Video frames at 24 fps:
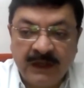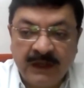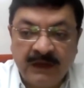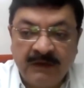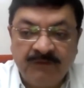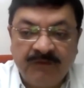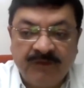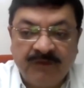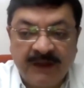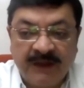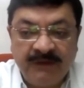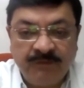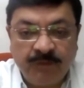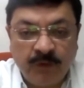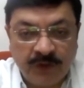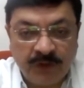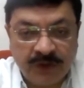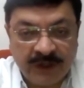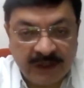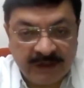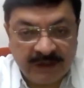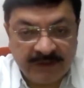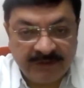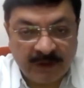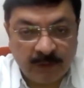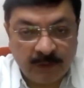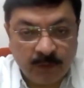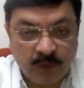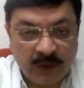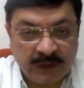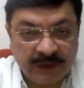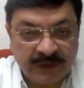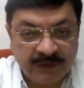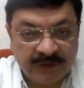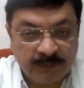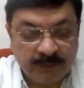In five continents, i
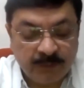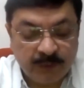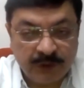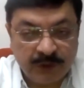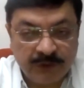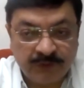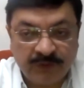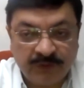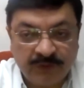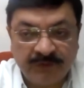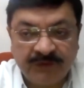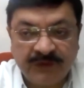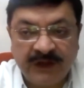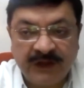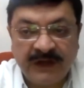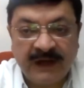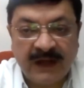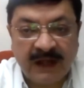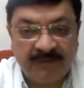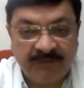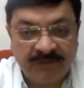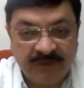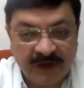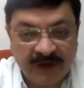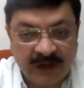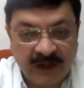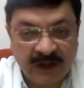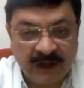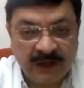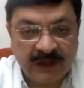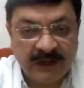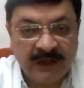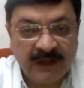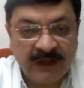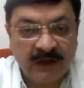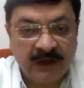worked as a police officer in
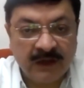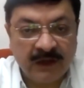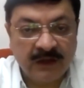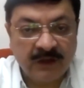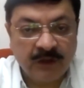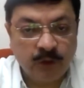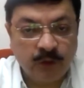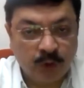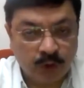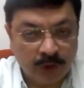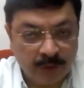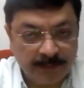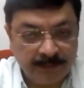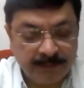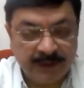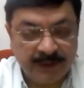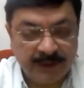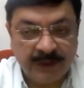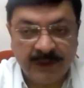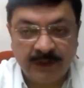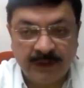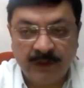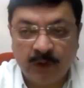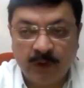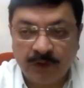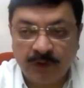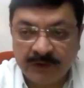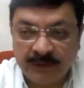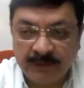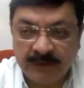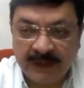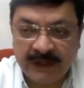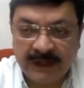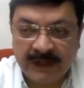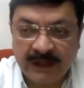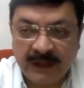Africa, in uh, Europe, in North
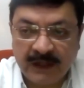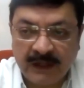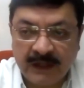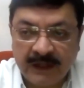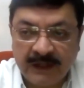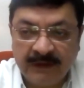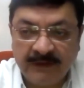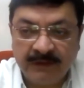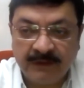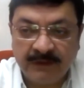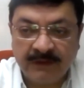America,